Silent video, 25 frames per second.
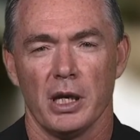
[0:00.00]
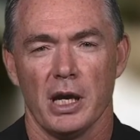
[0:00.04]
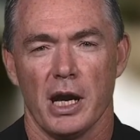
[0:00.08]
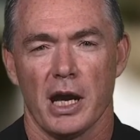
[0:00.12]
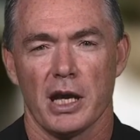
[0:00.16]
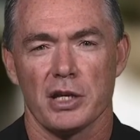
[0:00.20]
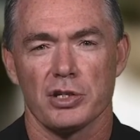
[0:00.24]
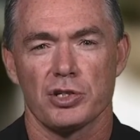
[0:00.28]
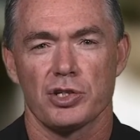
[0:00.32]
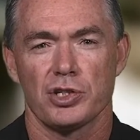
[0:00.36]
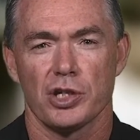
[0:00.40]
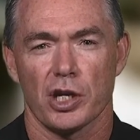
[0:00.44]

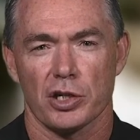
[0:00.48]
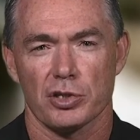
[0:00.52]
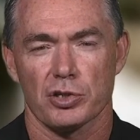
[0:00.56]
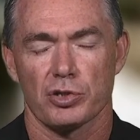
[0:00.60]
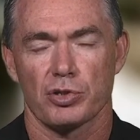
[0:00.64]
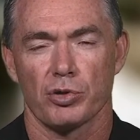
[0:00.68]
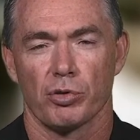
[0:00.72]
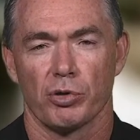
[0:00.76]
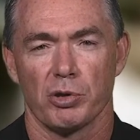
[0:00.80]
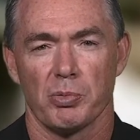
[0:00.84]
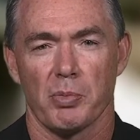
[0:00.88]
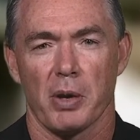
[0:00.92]
He's just
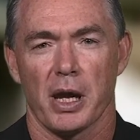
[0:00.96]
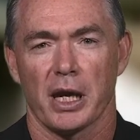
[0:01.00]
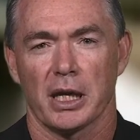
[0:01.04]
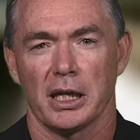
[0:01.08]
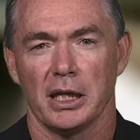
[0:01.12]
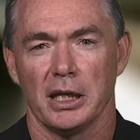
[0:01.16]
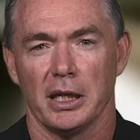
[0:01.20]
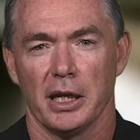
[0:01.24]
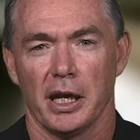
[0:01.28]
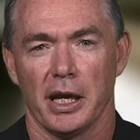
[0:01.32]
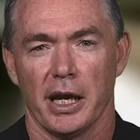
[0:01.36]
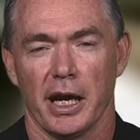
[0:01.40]
joined back
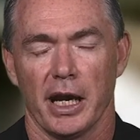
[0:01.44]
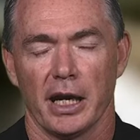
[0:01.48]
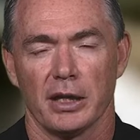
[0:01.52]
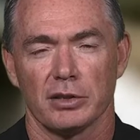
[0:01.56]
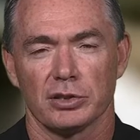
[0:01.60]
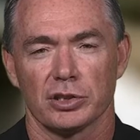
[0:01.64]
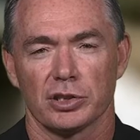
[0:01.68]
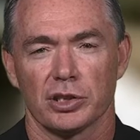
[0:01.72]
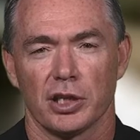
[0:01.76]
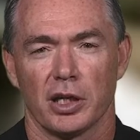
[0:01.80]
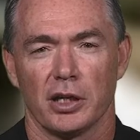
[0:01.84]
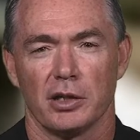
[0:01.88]
in now.
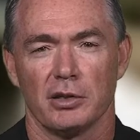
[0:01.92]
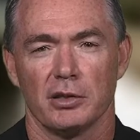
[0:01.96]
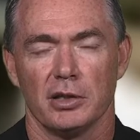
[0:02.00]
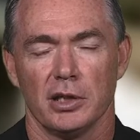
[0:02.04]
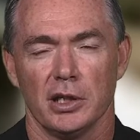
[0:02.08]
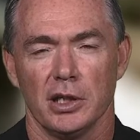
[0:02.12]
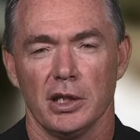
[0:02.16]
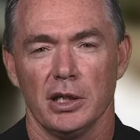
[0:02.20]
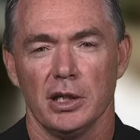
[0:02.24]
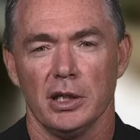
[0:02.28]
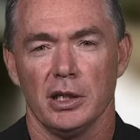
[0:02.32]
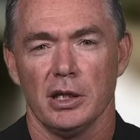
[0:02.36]
So
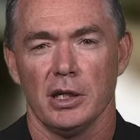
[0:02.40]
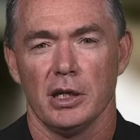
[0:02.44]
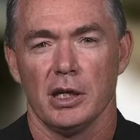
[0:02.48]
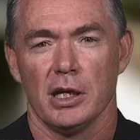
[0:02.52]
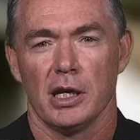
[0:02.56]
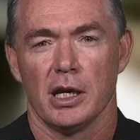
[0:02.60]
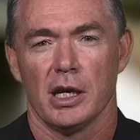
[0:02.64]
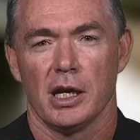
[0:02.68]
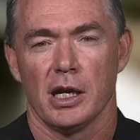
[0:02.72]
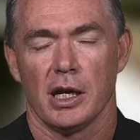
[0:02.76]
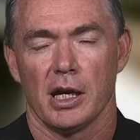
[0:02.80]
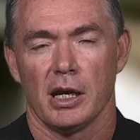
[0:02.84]

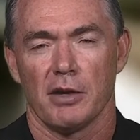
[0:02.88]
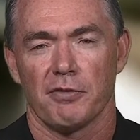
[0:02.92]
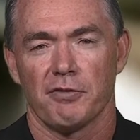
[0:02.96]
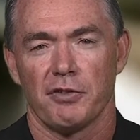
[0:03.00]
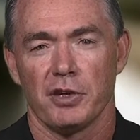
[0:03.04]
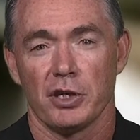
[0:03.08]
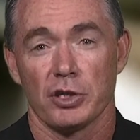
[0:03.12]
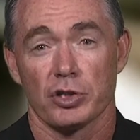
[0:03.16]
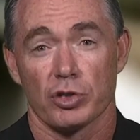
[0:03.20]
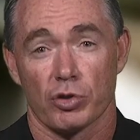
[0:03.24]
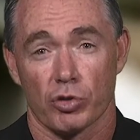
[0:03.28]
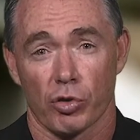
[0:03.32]
uh,
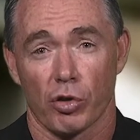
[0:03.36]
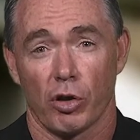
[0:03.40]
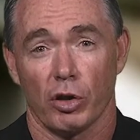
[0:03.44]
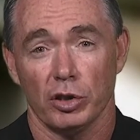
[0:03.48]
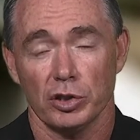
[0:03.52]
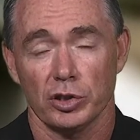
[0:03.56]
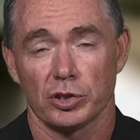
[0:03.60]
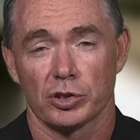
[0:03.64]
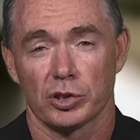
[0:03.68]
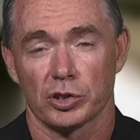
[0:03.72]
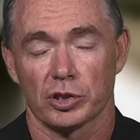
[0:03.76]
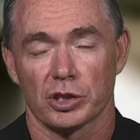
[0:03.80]
fingers
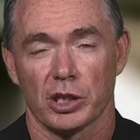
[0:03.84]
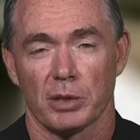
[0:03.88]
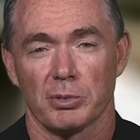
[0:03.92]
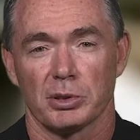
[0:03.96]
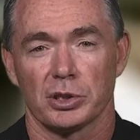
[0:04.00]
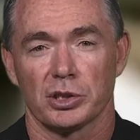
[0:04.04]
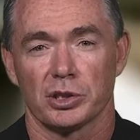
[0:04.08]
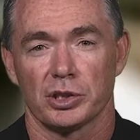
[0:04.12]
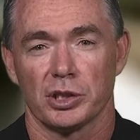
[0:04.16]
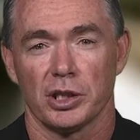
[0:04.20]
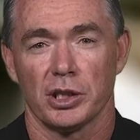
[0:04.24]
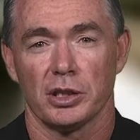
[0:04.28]
crossed to some
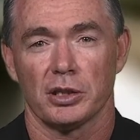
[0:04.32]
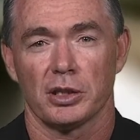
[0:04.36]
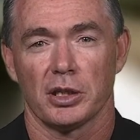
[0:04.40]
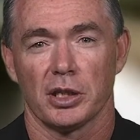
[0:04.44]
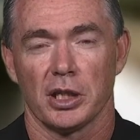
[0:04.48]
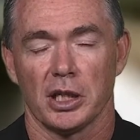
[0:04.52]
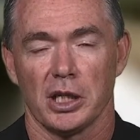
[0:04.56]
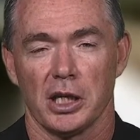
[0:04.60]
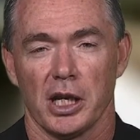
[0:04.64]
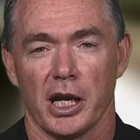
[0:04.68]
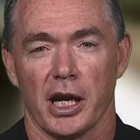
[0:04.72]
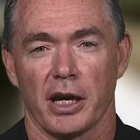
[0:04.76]
extent that
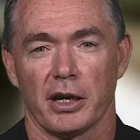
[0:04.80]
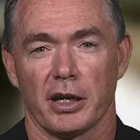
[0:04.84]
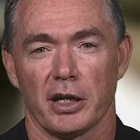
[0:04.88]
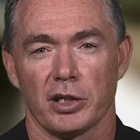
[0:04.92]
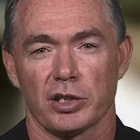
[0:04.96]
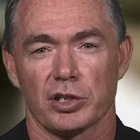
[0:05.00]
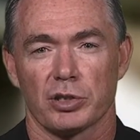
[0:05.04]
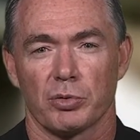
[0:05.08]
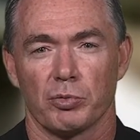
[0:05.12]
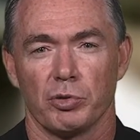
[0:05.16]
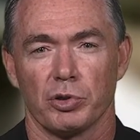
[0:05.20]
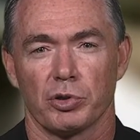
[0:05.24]
he now
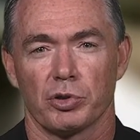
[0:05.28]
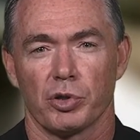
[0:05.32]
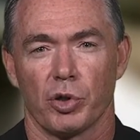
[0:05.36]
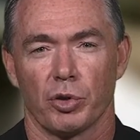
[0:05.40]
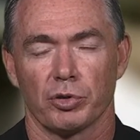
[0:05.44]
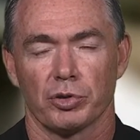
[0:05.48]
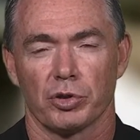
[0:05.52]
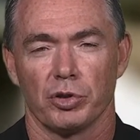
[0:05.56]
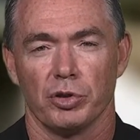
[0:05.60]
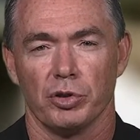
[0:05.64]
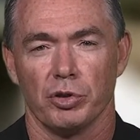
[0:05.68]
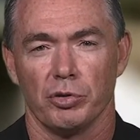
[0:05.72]
gets some real
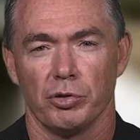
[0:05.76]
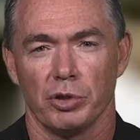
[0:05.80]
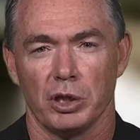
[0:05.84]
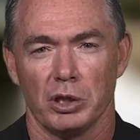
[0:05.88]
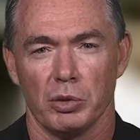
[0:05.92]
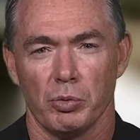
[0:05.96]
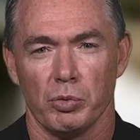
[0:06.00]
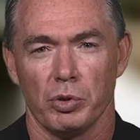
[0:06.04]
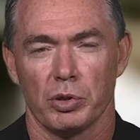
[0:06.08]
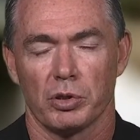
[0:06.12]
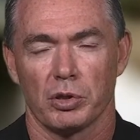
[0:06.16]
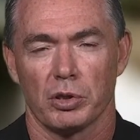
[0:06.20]
continuity
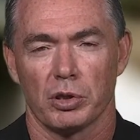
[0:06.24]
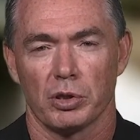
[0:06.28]
with the